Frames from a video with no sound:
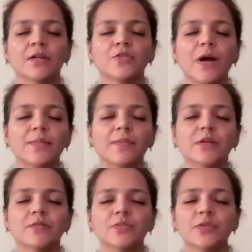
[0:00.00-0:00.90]
to my
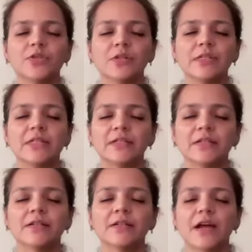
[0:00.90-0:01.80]
beloved spiritual
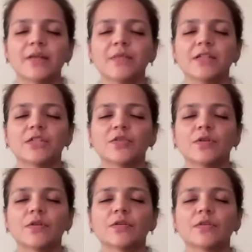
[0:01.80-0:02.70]
teacher, Grandmaster
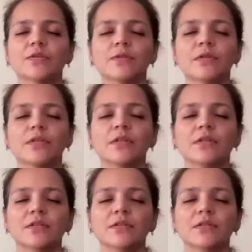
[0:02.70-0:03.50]
Chokuksui,